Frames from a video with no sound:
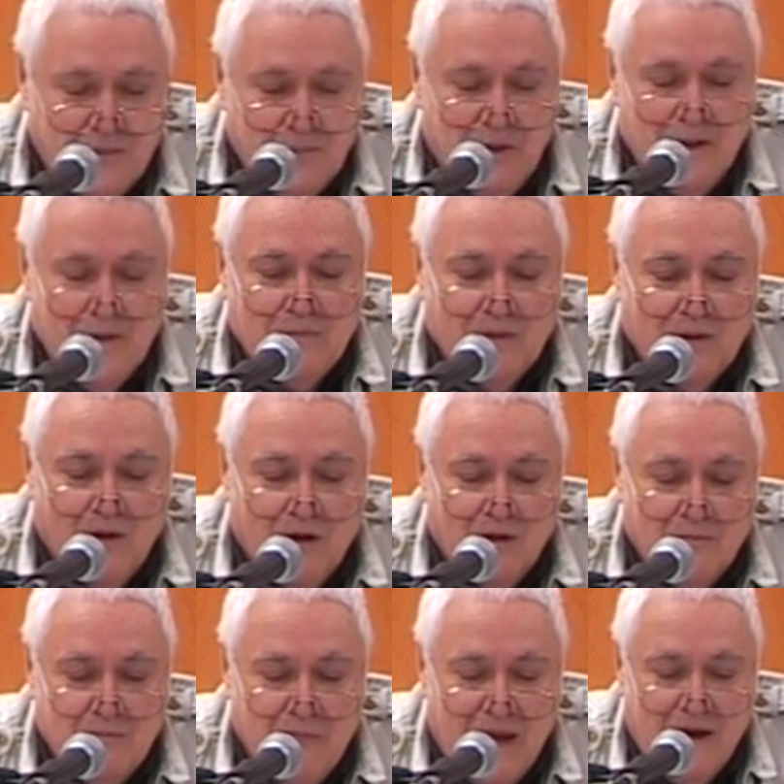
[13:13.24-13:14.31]
people
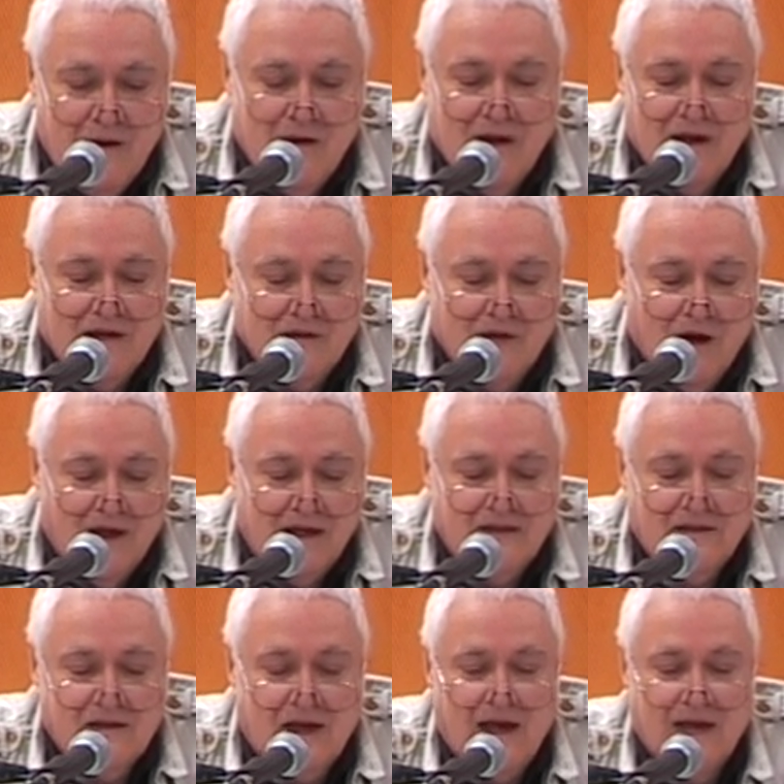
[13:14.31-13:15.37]
on merit,
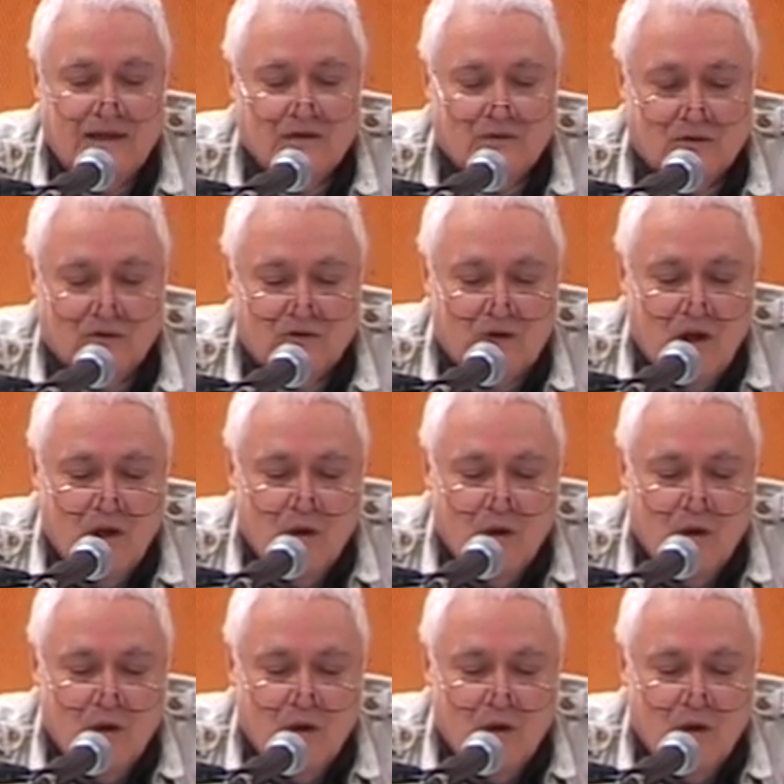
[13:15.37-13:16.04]
not titles,